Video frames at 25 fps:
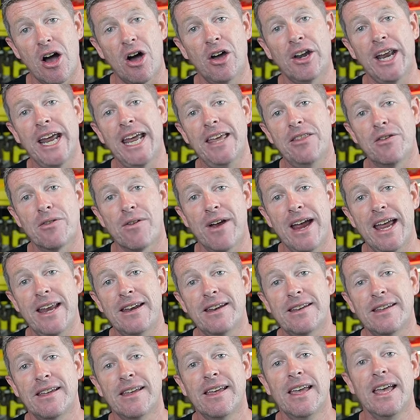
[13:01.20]
on either
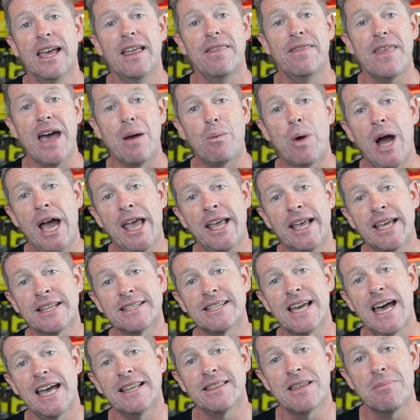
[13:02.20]
end. That way you can
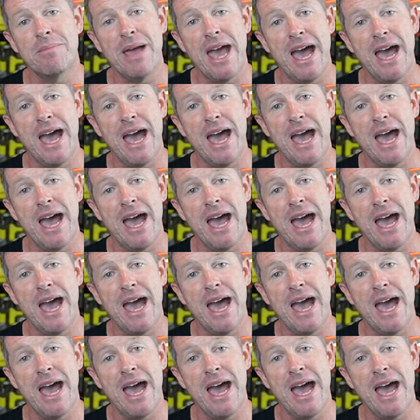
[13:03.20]
take them